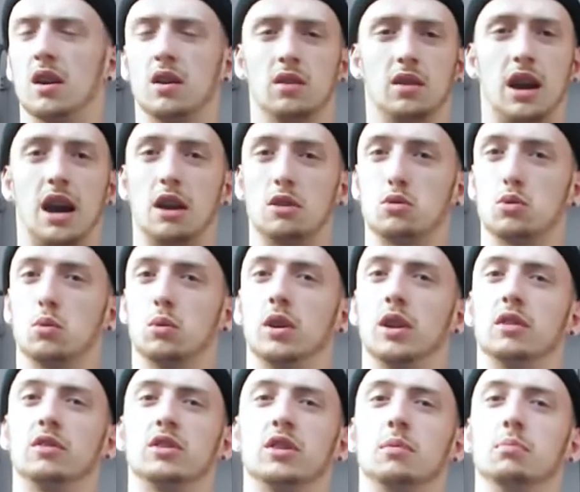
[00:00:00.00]
actual
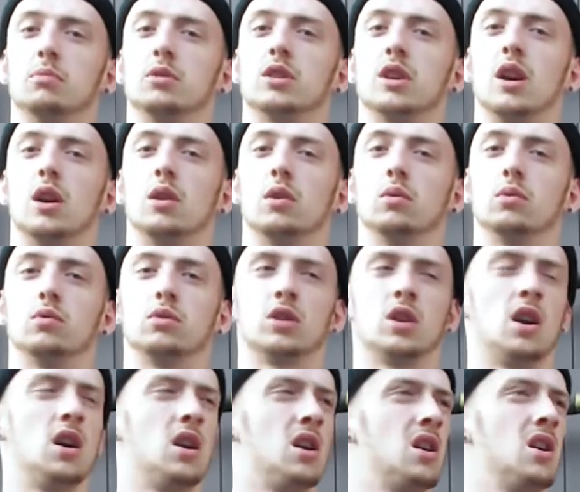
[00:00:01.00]
lifts themselves.
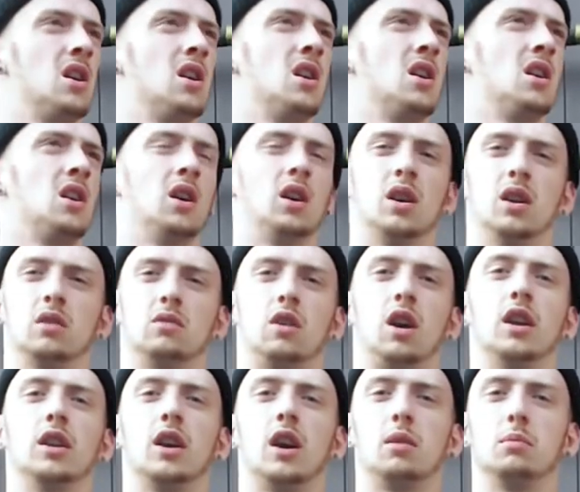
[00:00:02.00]

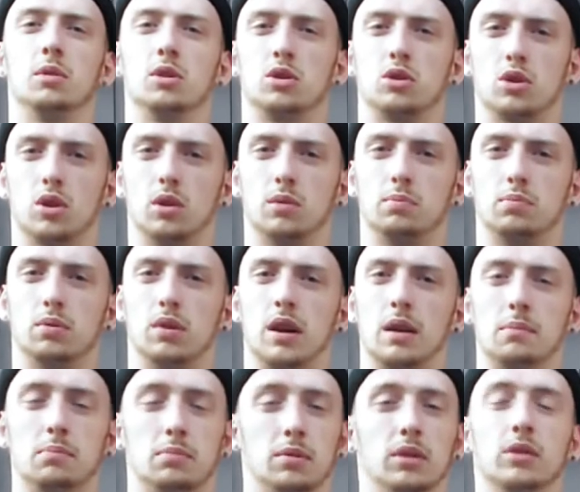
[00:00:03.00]
Right now I'm in show
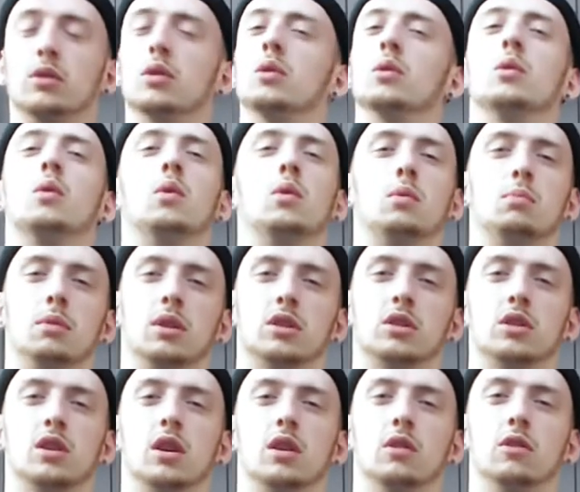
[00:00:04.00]
prep, been doing it all
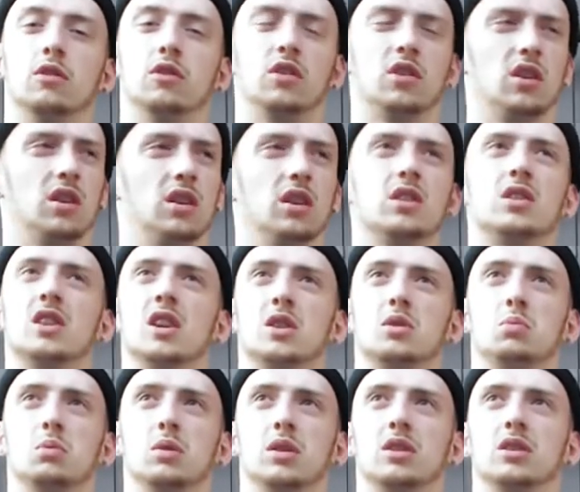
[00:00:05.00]
myself,
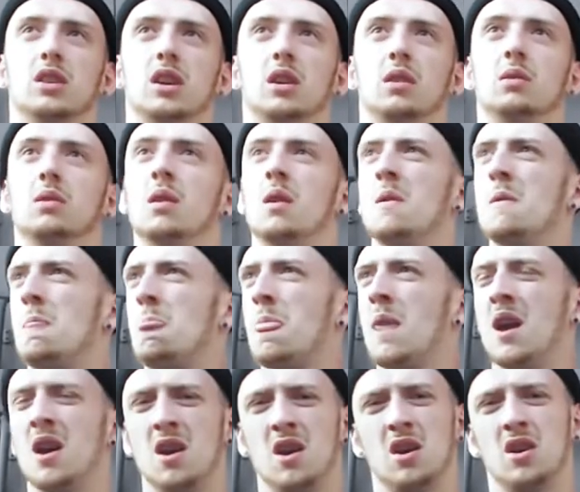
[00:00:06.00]
6 weeks out.
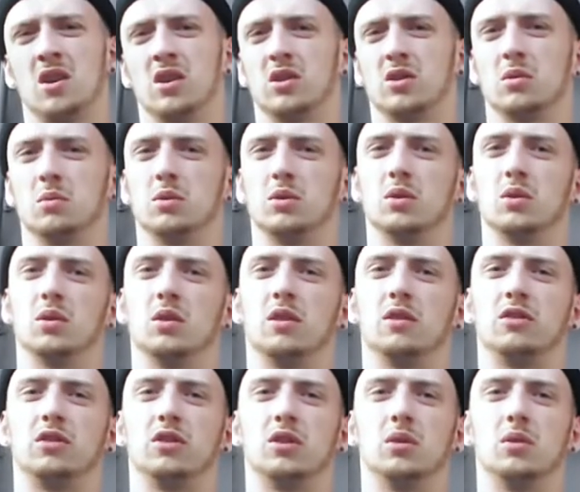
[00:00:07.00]
So we're doing a
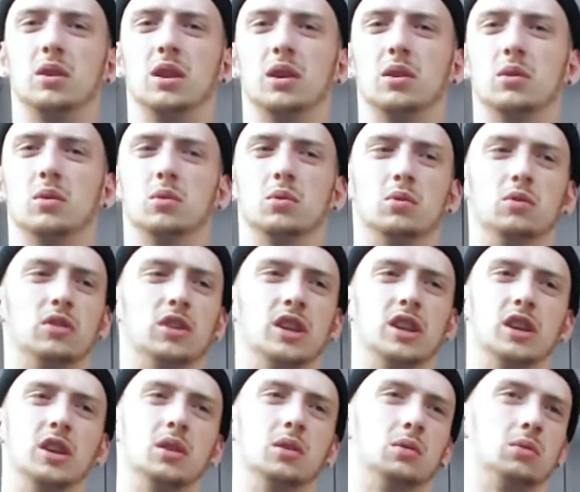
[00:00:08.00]
few little
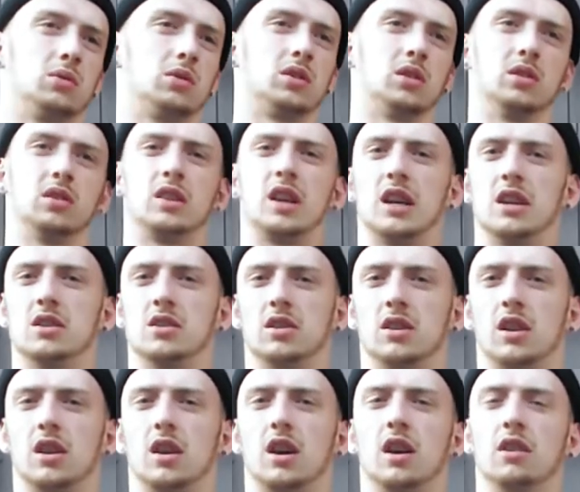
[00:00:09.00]
videos and days in
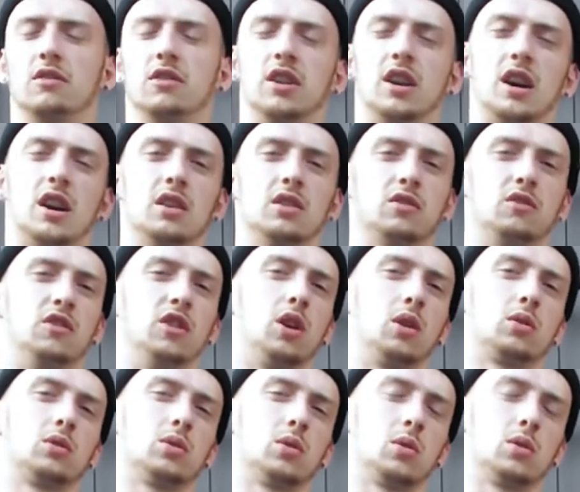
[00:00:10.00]
the life of that, vlog
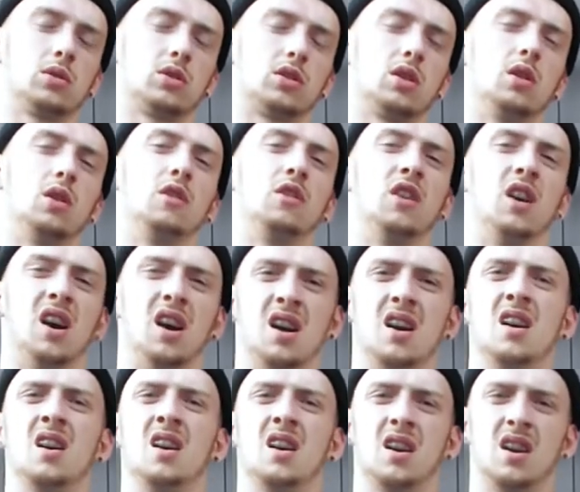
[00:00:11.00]
sort of stuff.
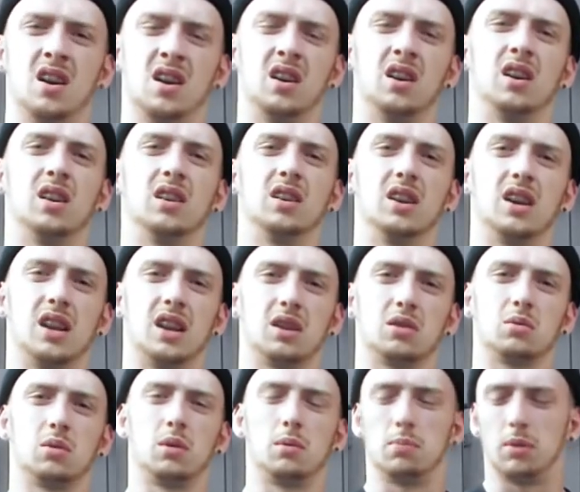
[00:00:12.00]
Yeah, that's
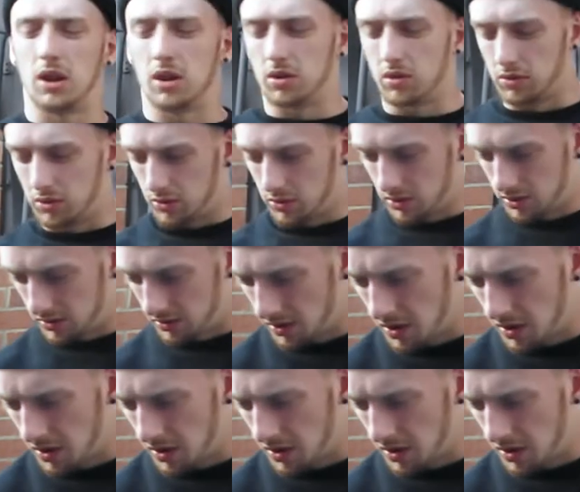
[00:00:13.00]
what I plan on doing.